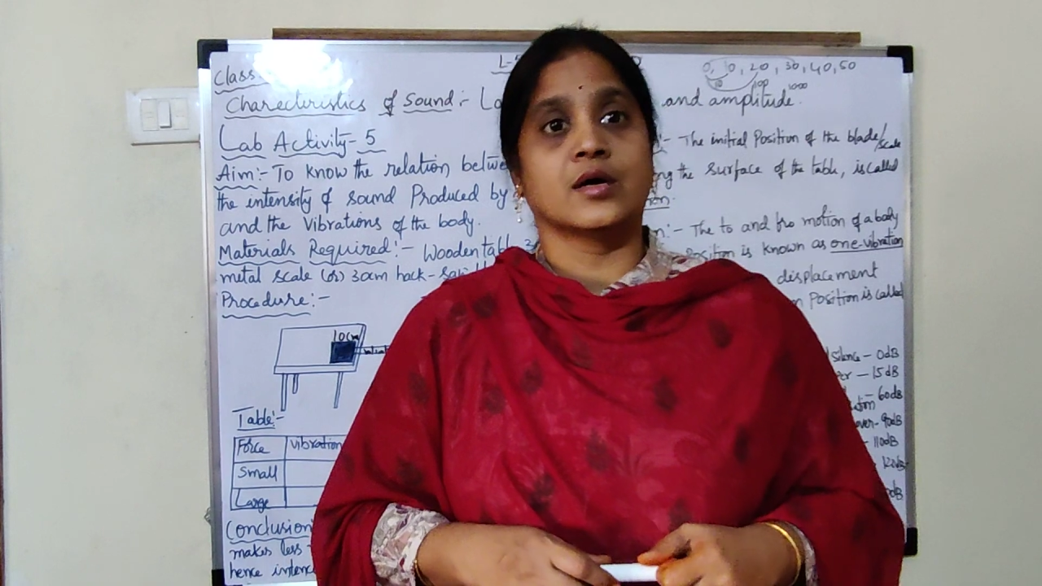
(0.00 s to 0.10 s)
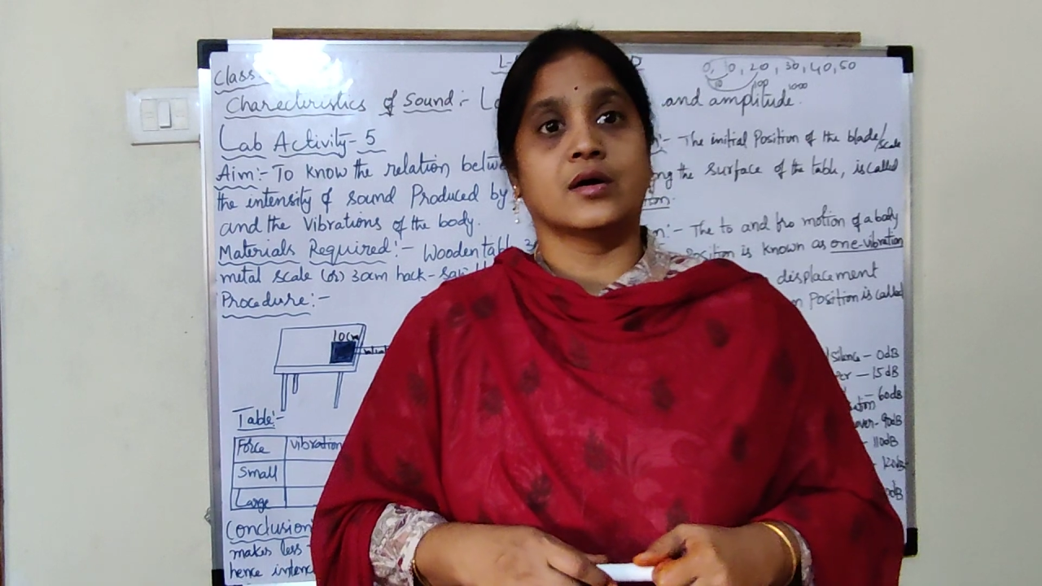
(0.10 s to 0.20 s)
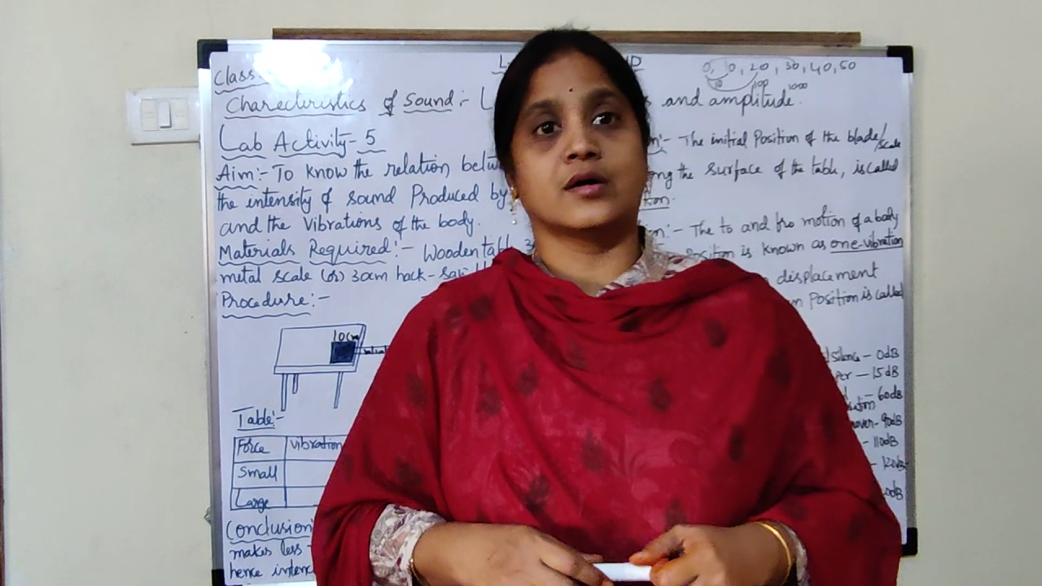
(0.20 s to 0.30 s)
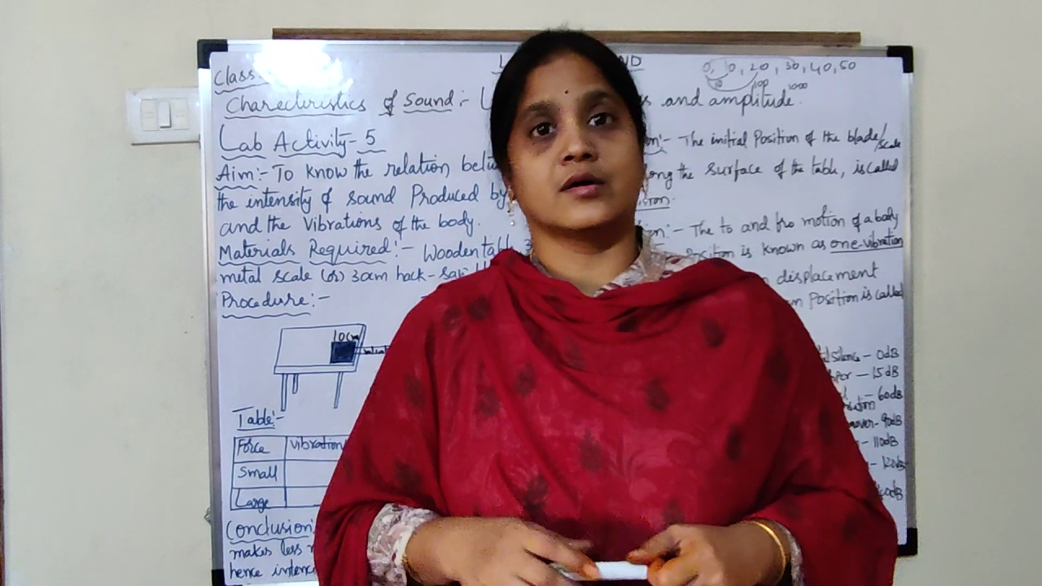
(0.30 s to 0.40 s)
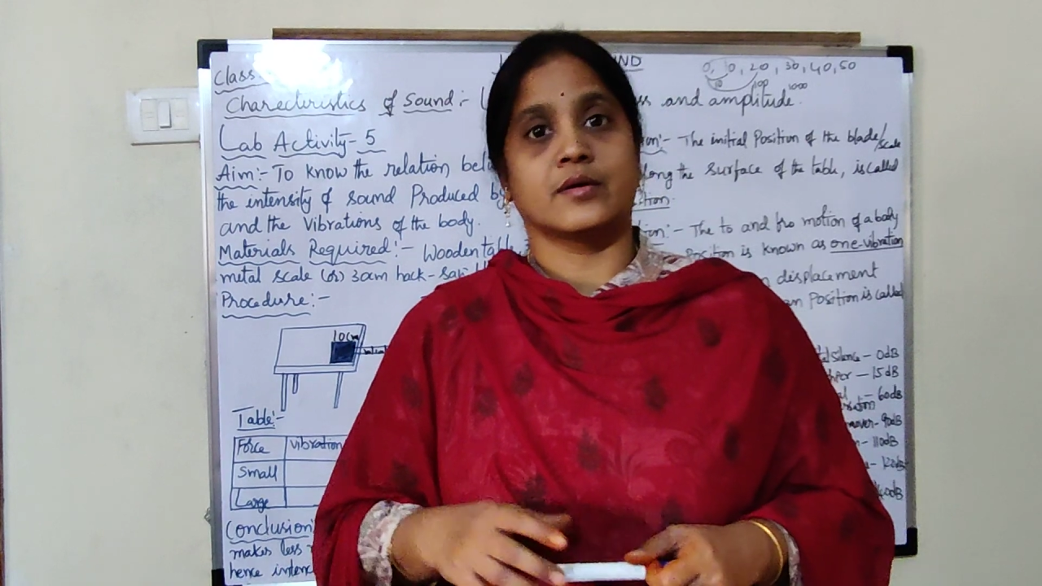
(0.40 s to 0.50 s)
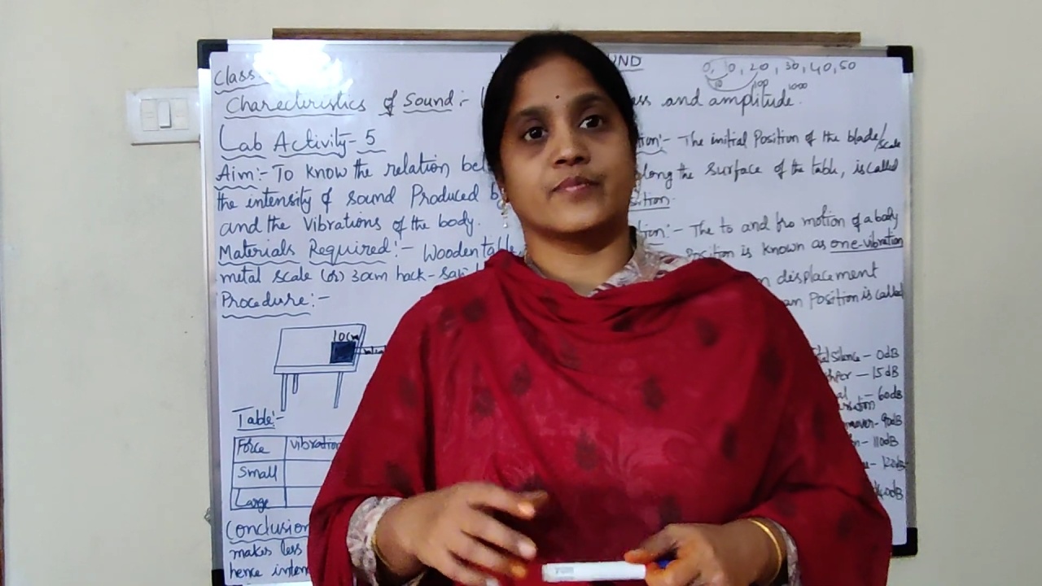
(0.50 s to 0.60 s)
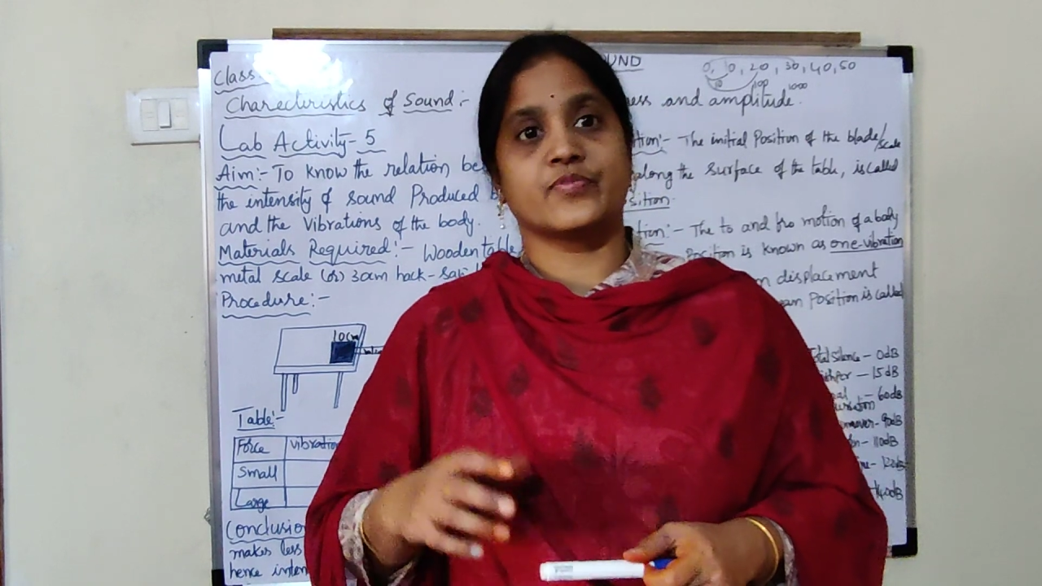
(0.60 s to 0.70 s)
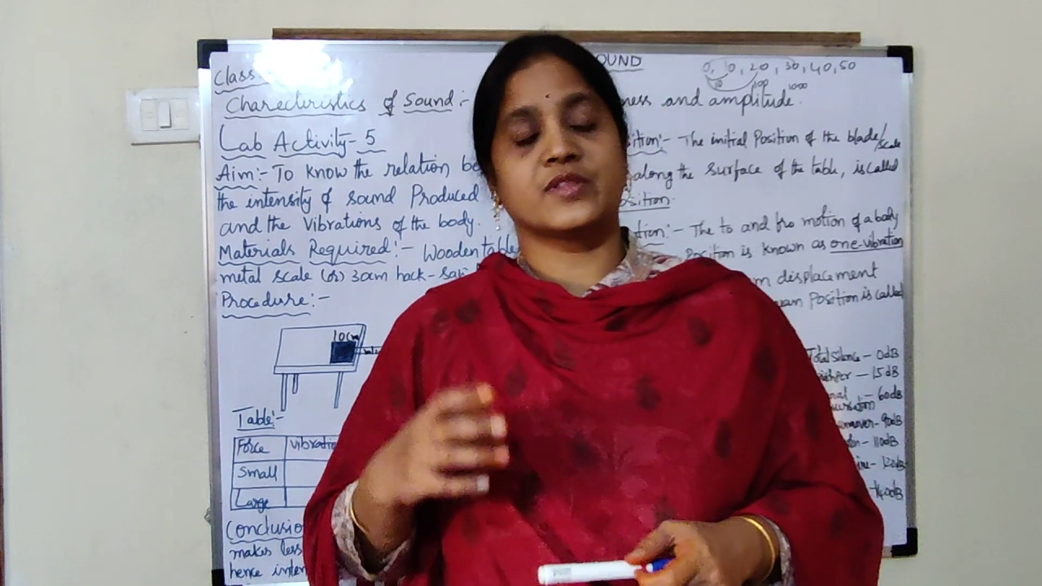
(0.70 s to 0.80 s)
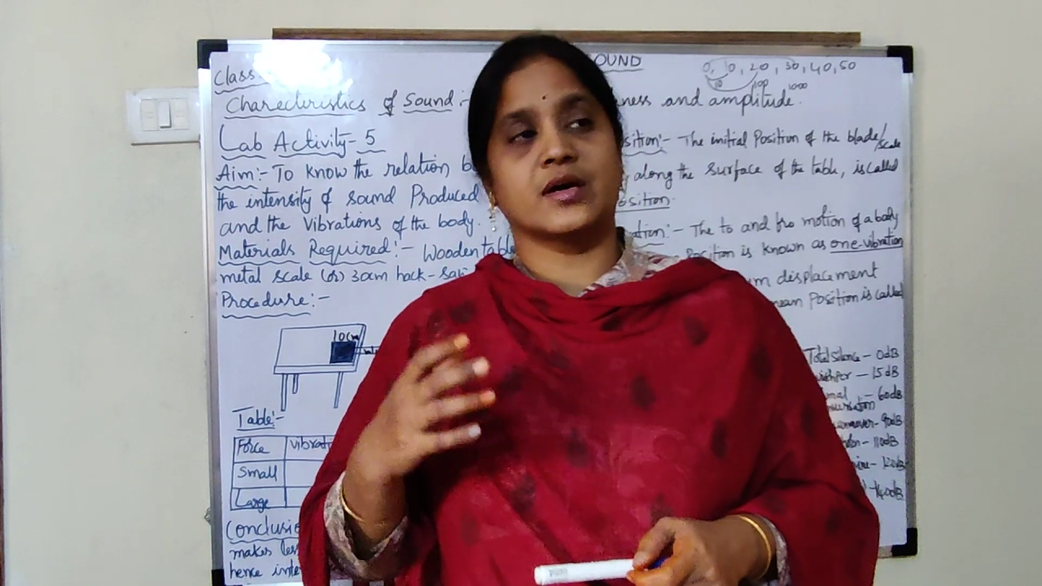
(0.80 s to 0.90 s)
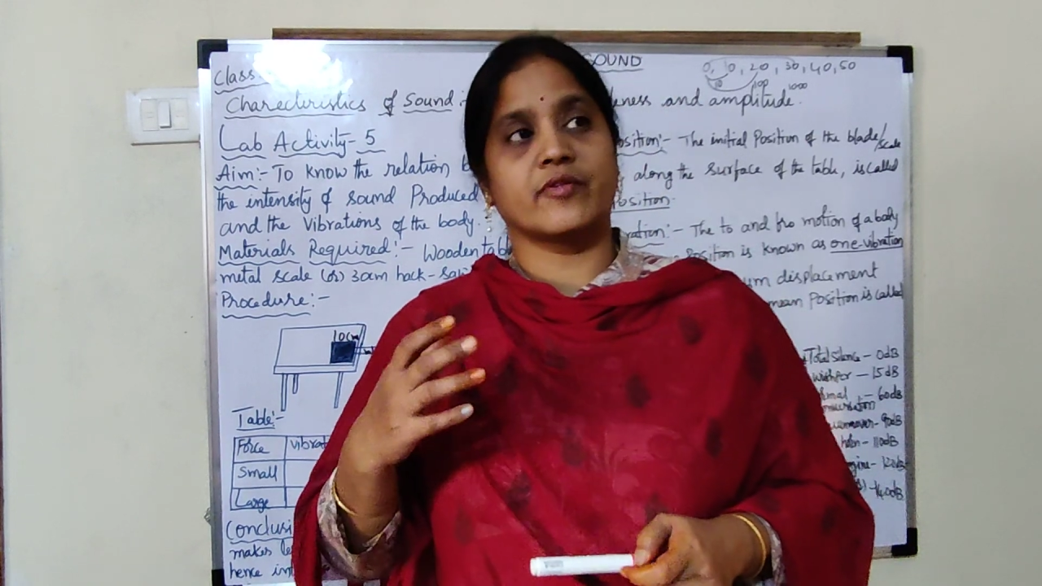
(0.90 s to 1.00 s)

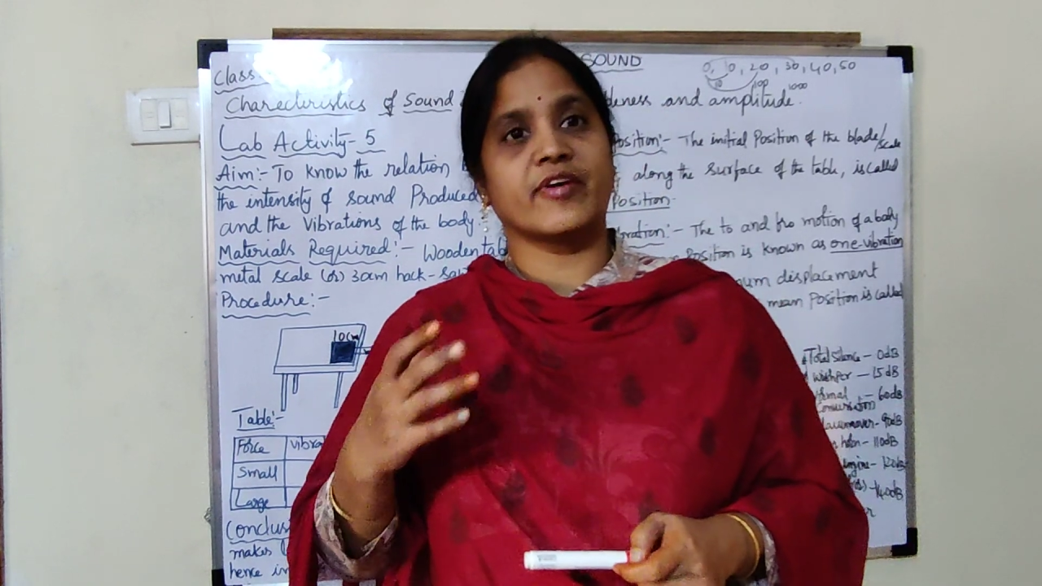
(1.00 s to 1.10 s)
the